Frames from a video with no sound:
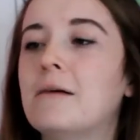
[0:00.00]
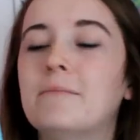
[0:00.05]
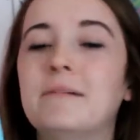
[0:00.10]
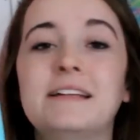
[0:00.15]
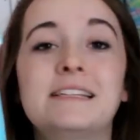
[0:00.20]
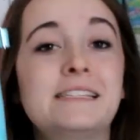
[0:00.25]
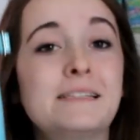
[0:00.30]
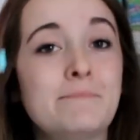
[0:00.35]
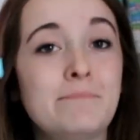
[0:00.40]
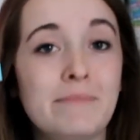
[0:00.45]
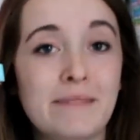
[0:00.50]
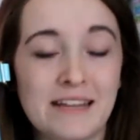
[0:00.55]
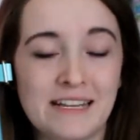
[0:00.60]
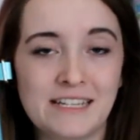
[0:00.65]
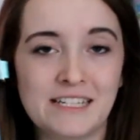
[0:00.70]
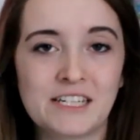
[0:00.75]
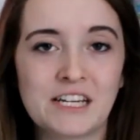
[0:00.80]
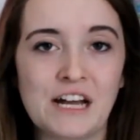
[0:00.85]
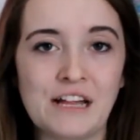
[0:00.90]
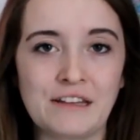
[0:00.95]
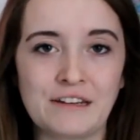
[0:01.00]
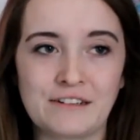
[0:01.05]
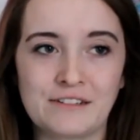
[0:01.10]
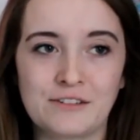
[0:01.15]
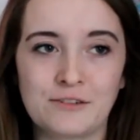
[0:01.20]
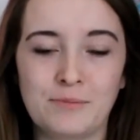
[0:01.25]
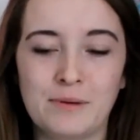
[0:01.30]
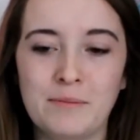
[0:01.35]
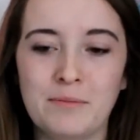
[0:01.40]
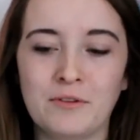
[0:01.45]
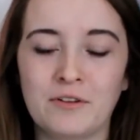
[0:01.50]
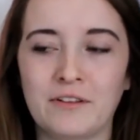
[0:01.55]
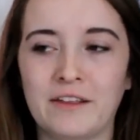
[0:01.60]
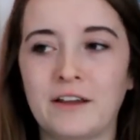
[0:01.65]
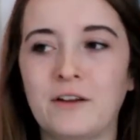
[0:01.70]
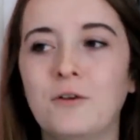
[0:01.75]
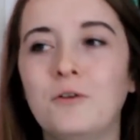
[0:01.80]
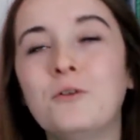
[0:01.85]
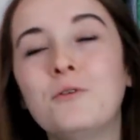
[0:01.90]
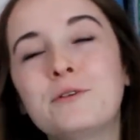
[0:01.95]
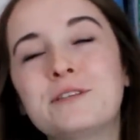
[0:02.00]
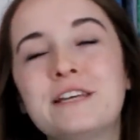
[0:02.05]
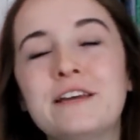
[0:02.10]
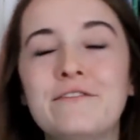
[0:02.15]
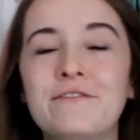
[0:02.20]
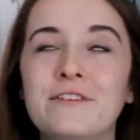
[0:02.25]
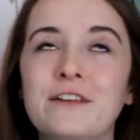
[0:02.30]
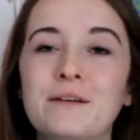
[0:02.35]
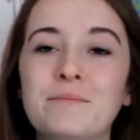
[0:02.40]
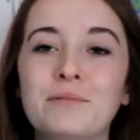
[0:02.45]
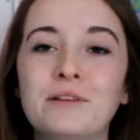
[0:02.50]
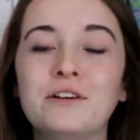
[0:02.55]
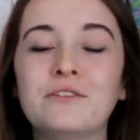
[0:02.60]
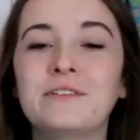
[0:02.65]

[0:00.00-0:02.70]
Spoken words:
It's the mint color, so people are like, oh, Tiffany blue.